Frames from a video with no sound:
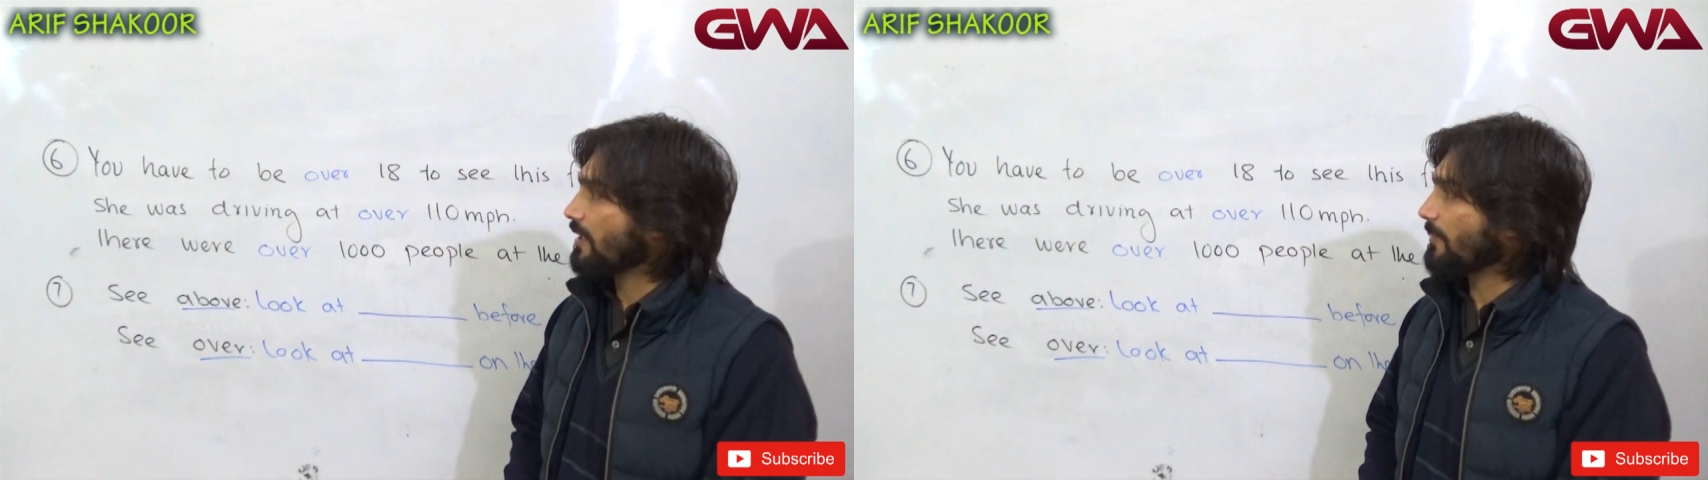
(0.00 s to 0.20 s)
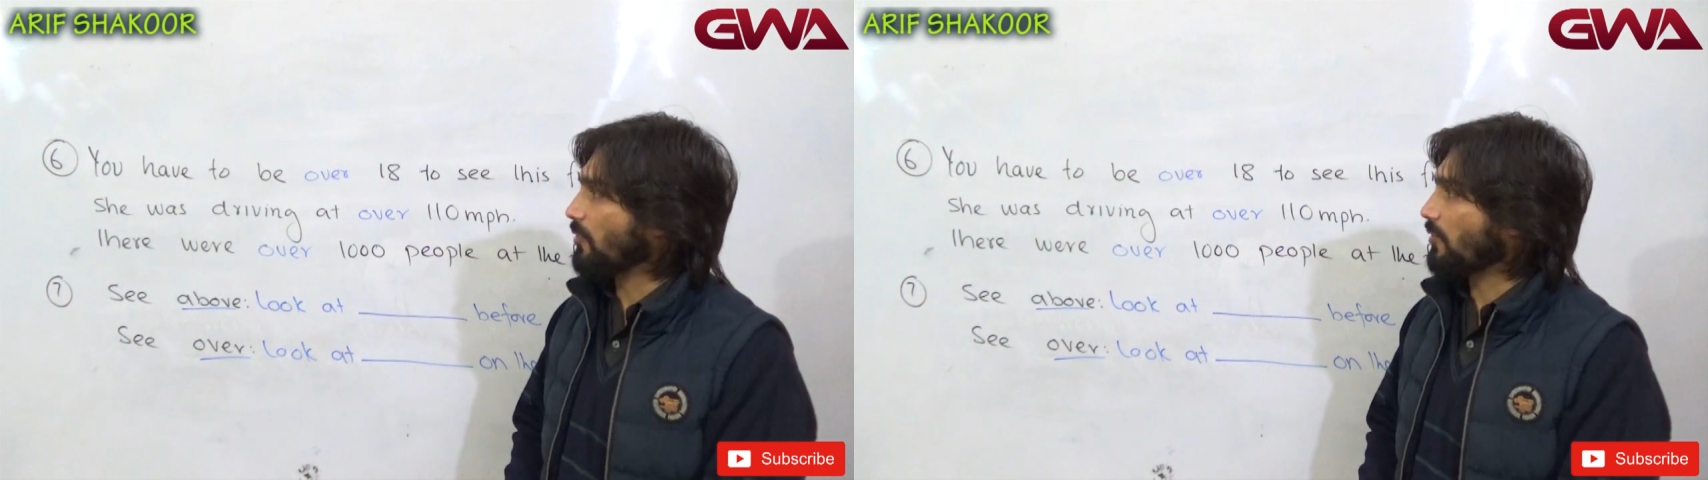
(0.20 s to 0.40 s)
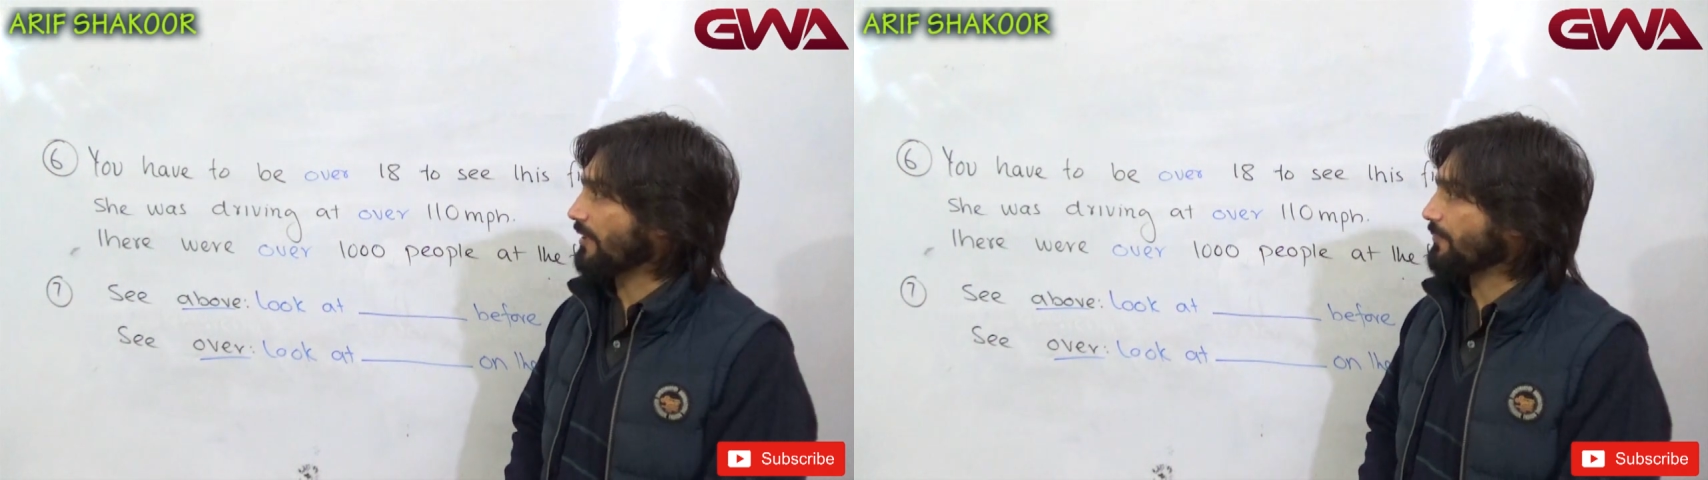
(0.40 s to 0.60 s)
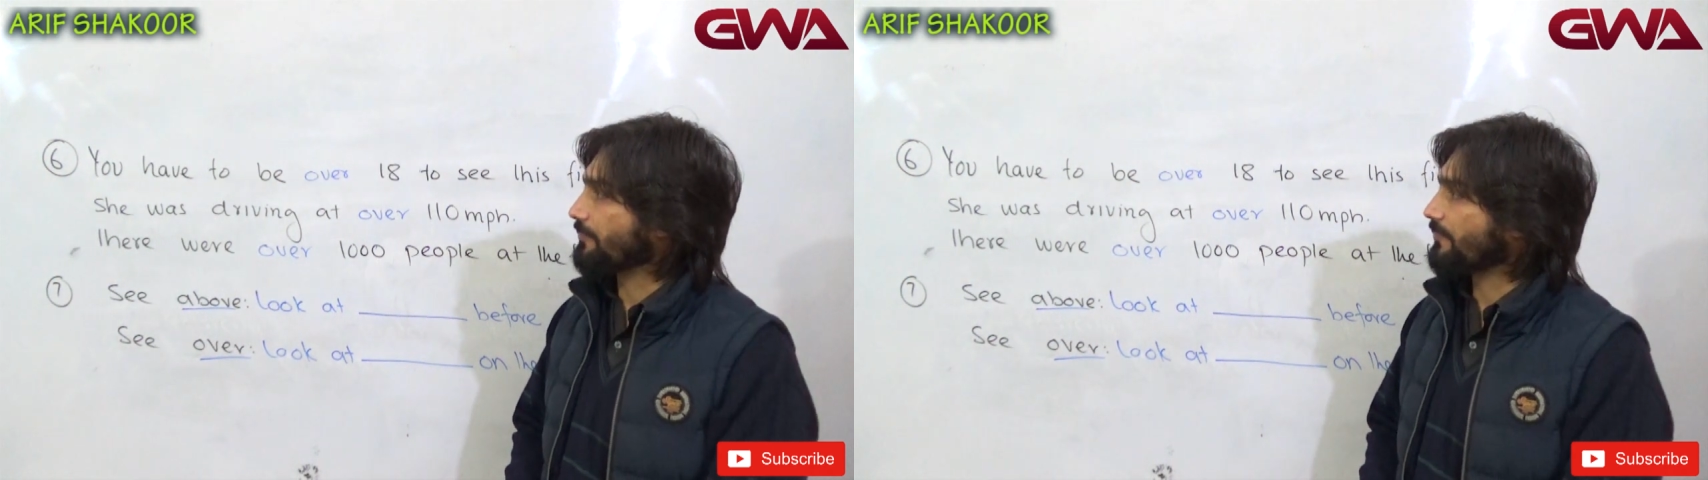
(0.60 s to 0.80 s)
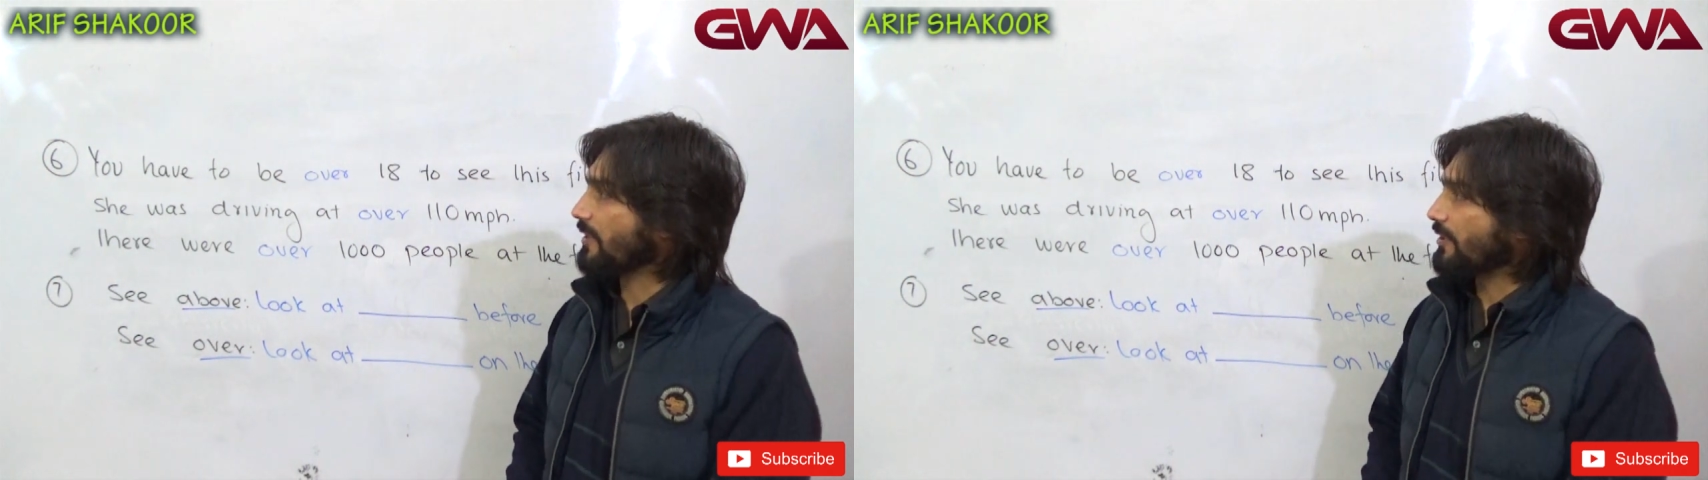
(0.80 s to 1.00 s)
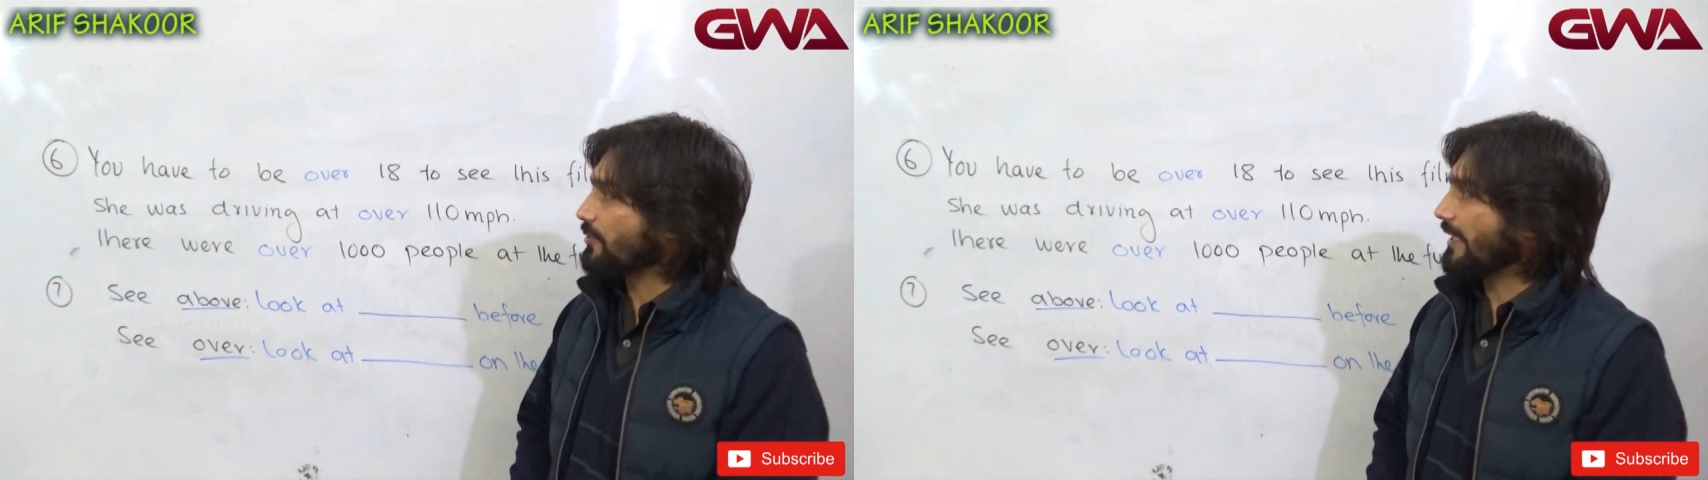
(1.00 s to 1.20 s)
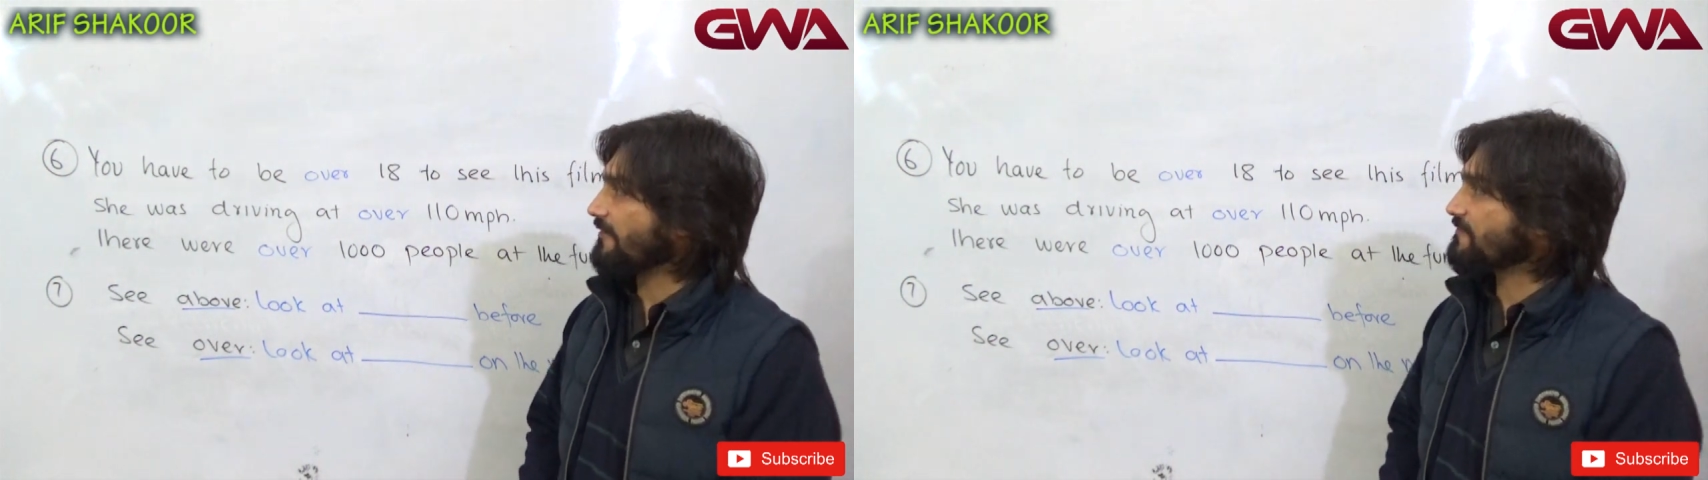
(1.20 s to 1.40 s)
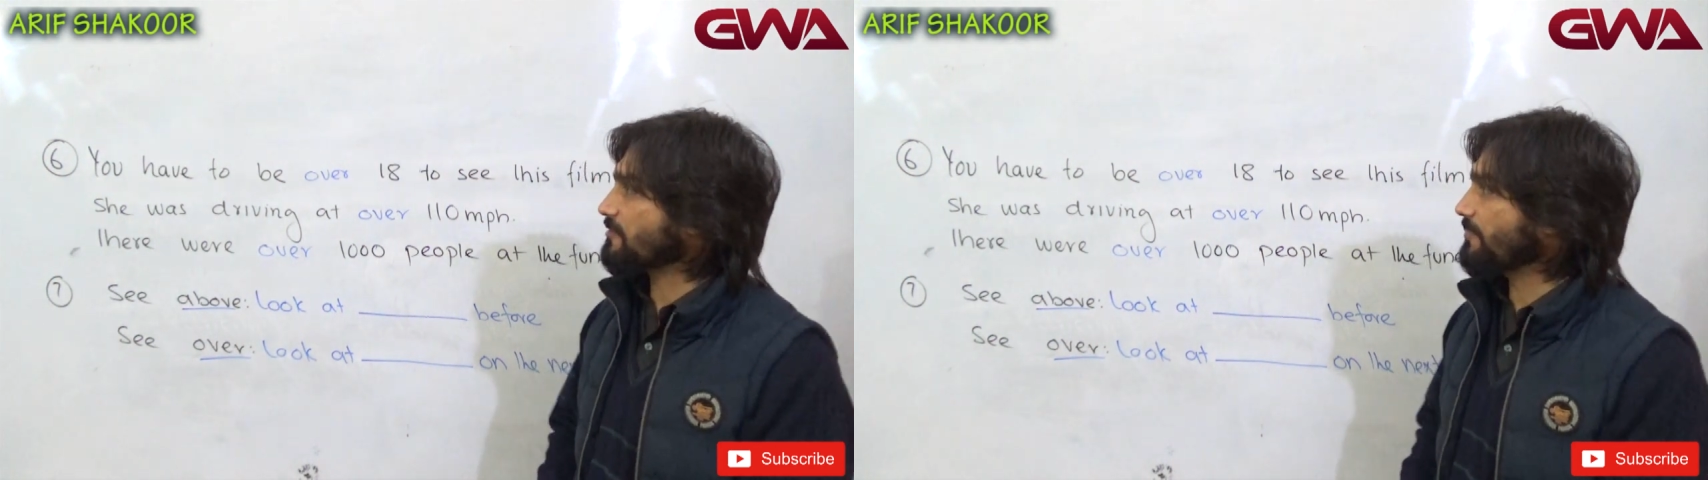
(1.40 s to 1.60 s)
Number 1, you
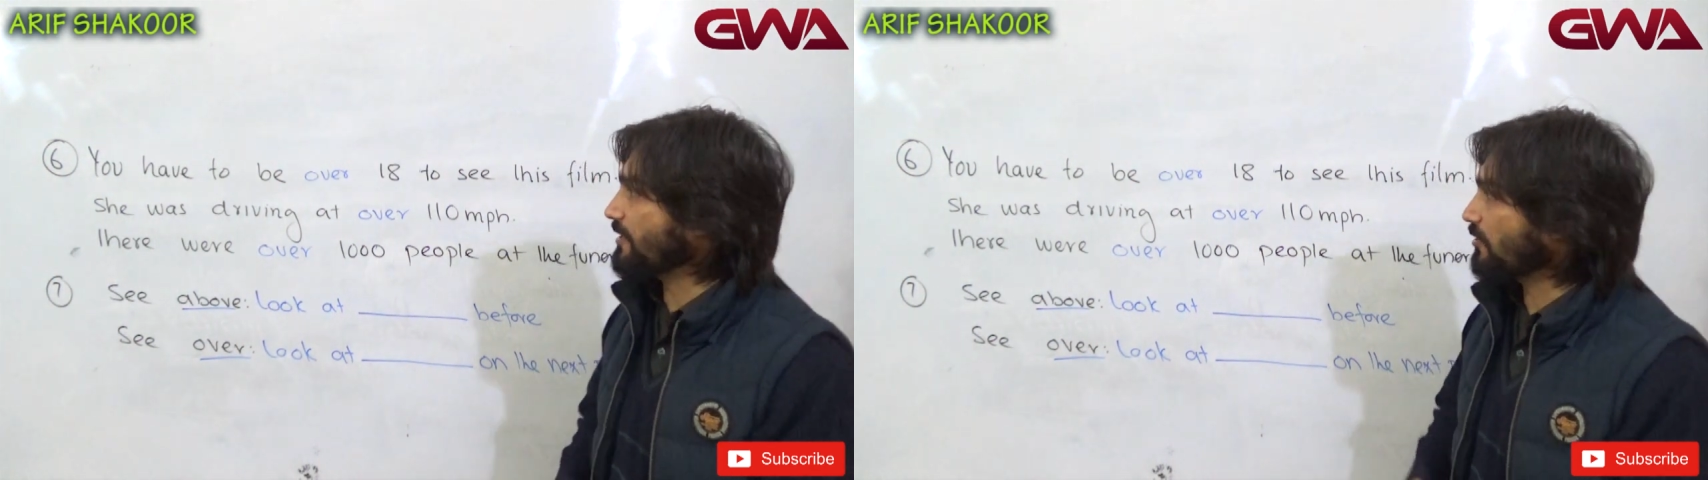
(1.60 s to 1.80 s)
have to be